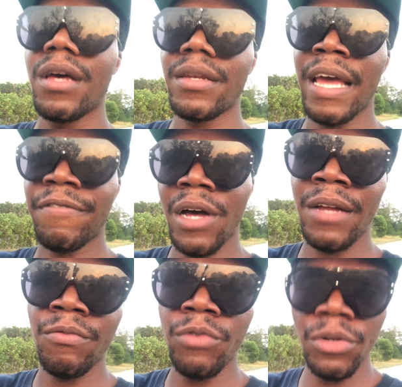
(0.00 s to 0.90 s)
They've
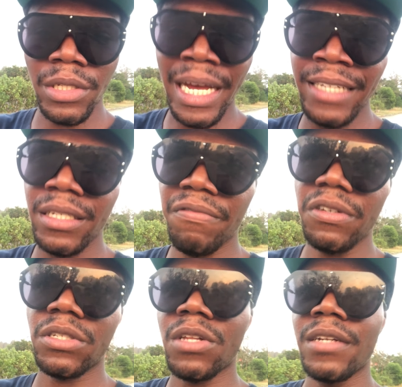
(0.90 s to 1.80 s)
done real scientific
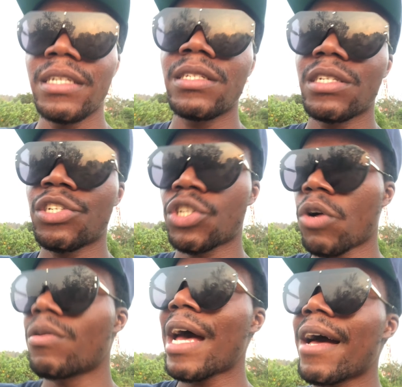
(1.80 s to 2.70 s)
studies to
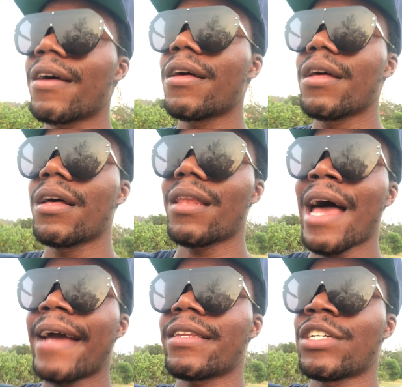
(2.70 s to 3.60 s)
show that,
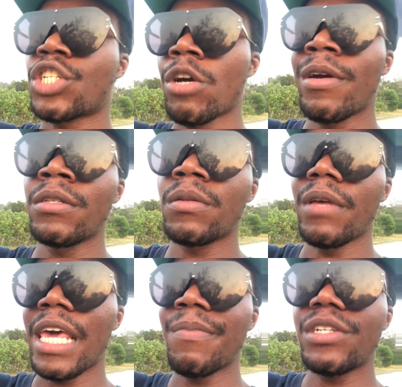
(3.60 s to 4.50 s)
like, they're showing
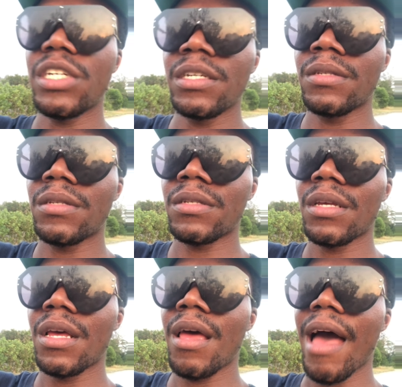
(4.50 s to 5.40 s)
images
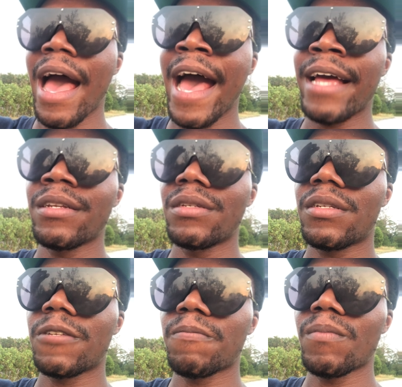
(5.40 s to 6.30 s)

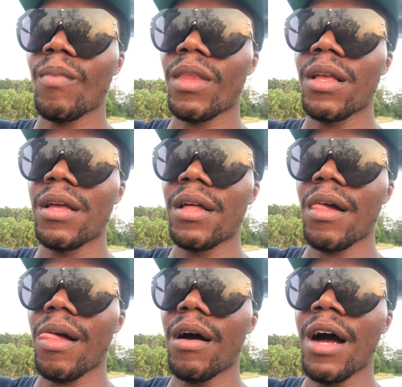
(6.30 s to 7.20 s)
and
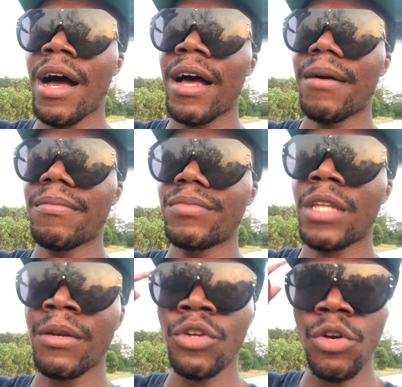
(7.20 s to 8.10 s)

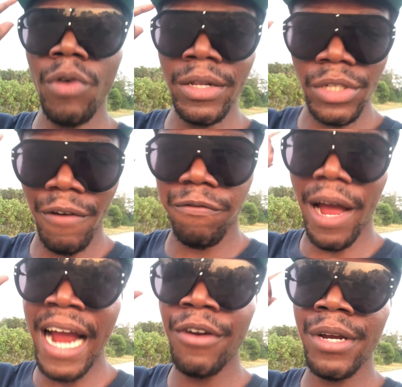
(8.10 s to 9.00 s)
the neurons are
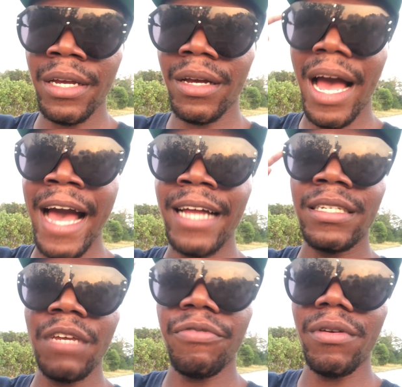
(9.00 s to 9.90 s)
firing at a
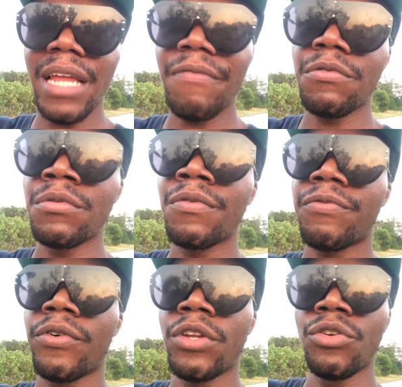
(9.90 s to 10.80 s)
different level
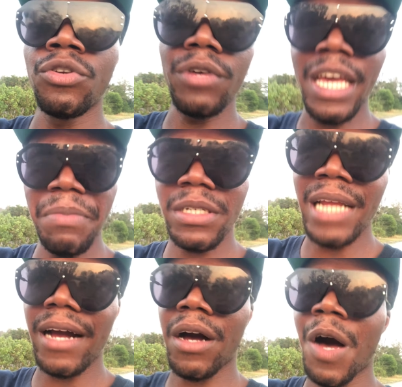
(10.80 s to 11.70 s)
for the new image
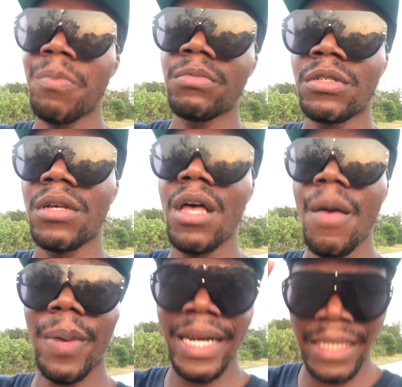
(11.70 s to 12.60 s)
that comes,
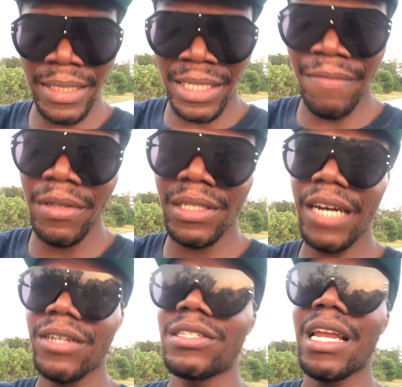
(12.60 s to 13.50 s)
but there's a
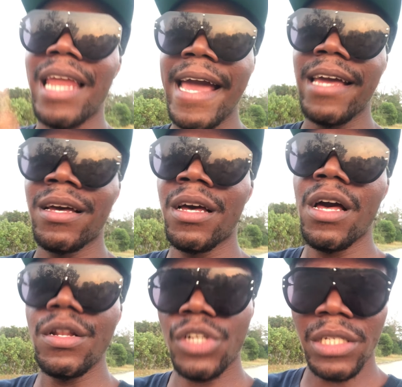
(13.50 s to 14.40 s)
7-second delay.
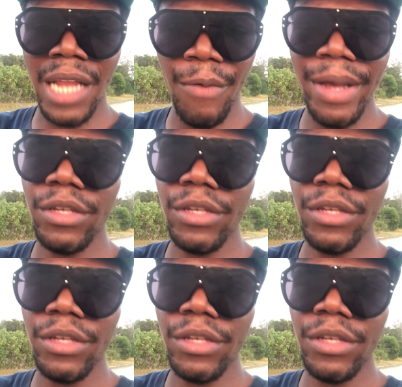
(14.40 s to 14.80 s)
Just like when